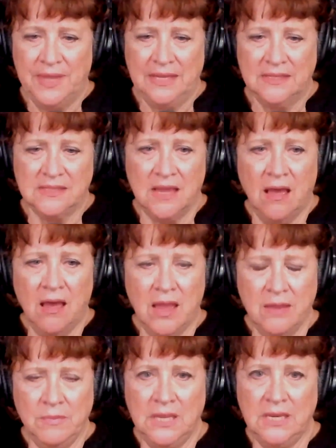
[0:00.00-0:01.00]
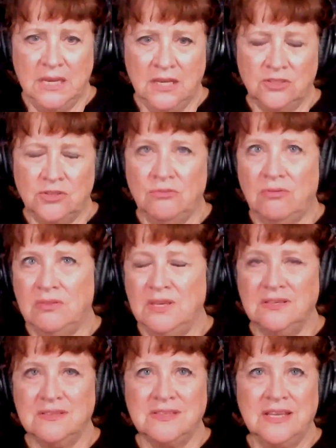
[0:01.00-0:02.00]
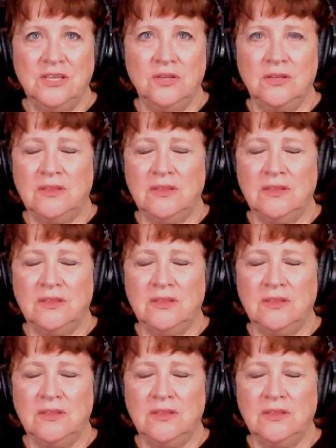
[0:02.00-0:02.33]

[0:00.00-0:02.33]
tie meaning to things that